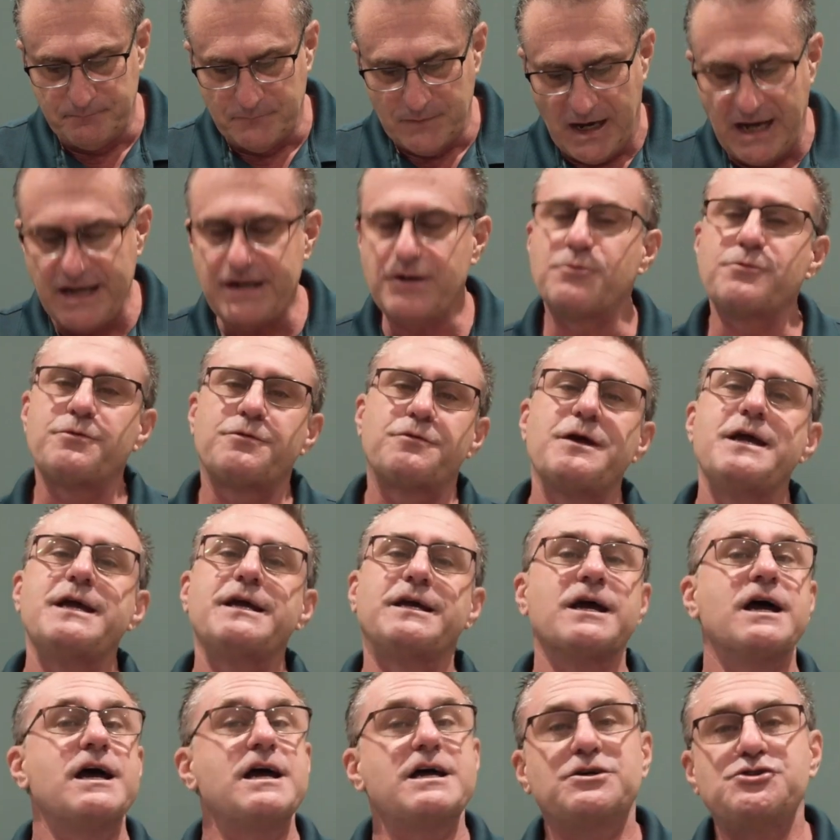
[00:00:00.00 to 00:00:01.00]
I don't
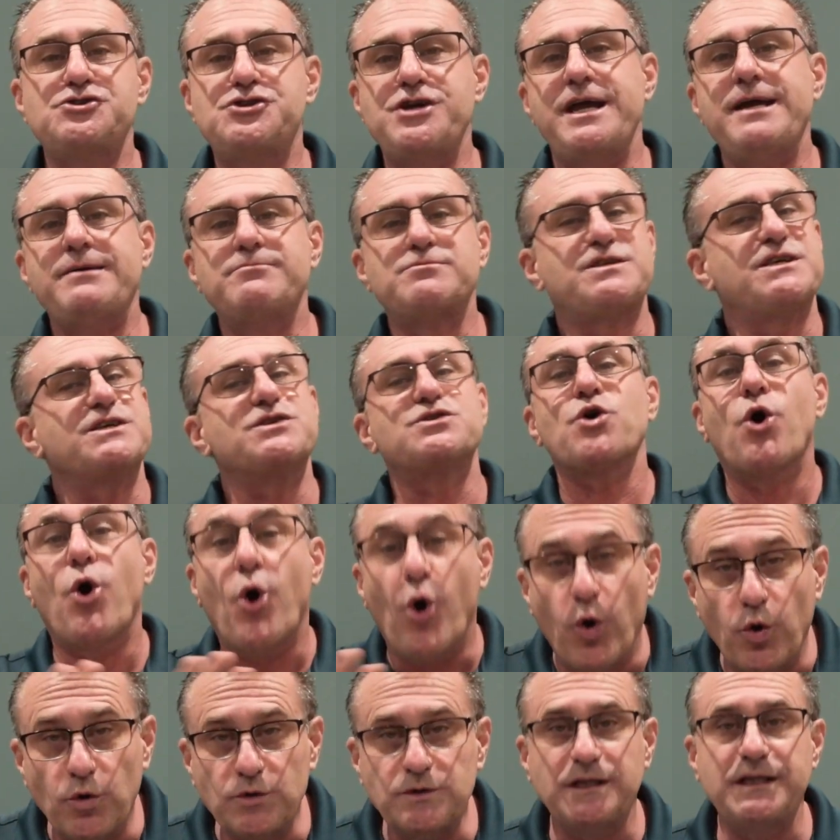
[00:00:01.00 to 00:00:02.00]
think James is
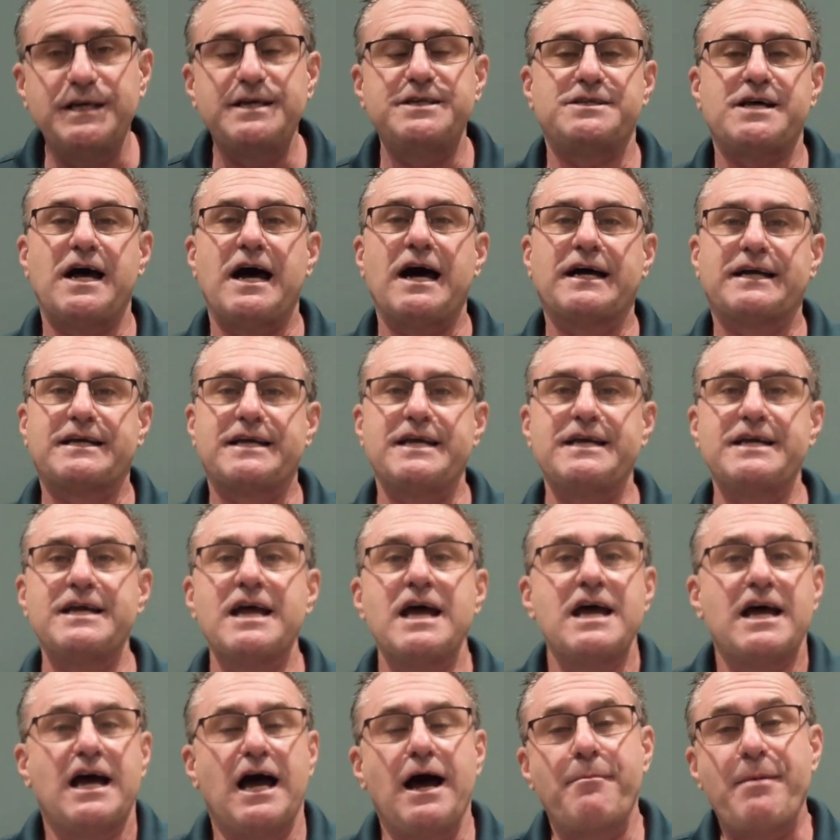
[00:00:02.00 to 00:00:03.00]
only talking
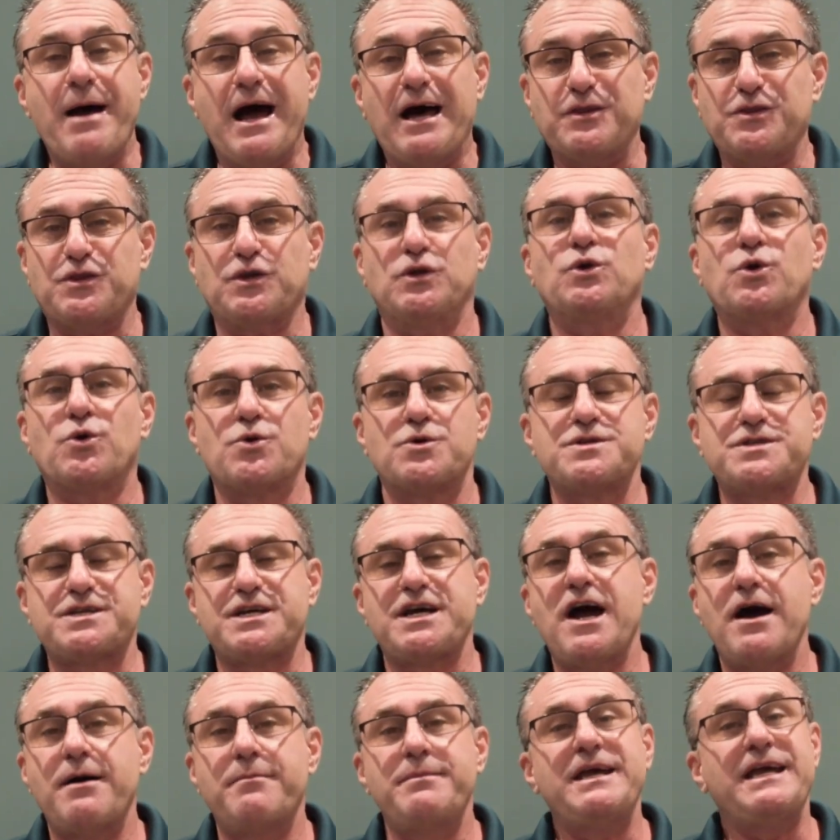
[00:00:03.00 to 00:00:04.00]
about the Lord's
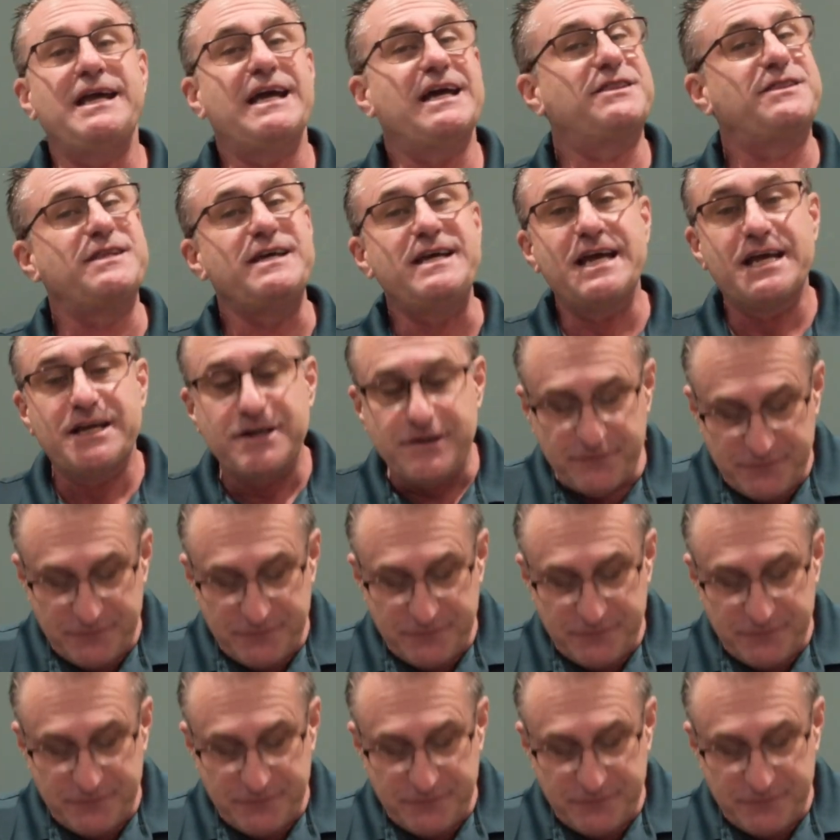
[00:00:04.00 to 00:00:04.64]
coming at the end